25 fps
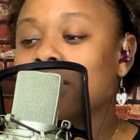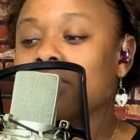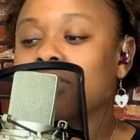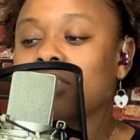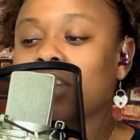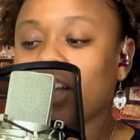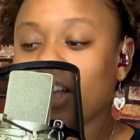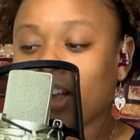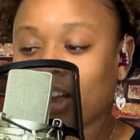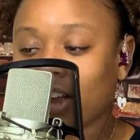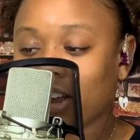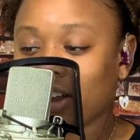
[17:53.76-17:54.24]

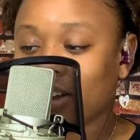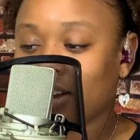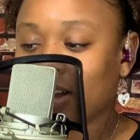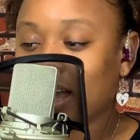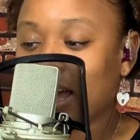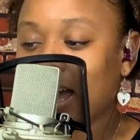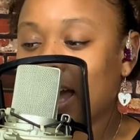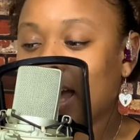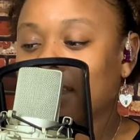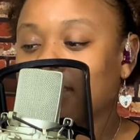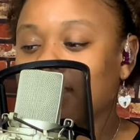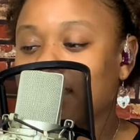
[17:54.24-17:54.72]
Third,
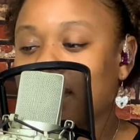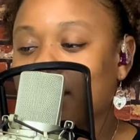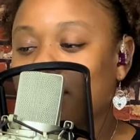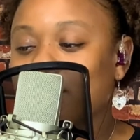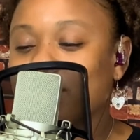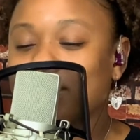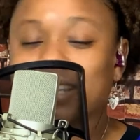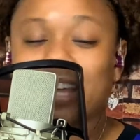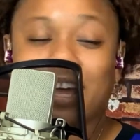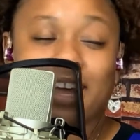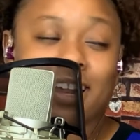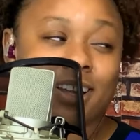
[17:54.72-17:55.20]
I thought it
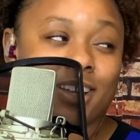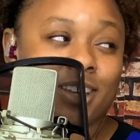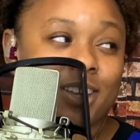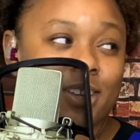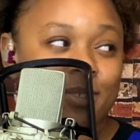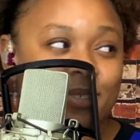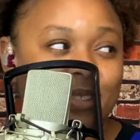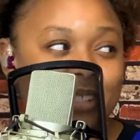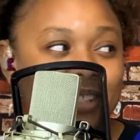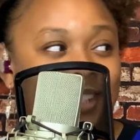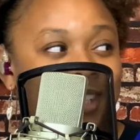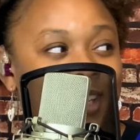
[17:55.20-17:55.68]
was kind of
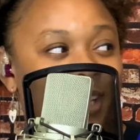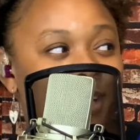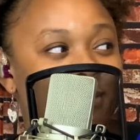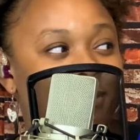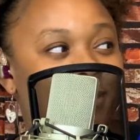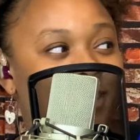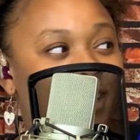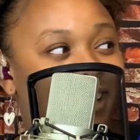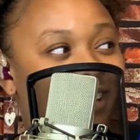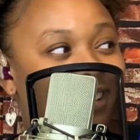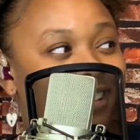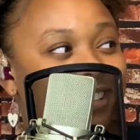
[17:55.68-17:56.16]
cute to see
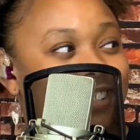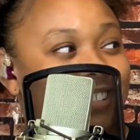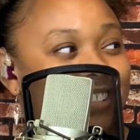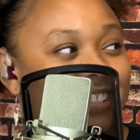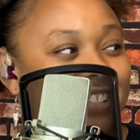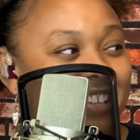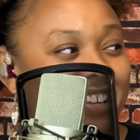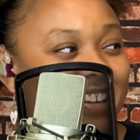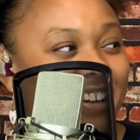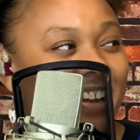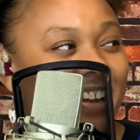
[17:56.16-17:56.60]
him jealous,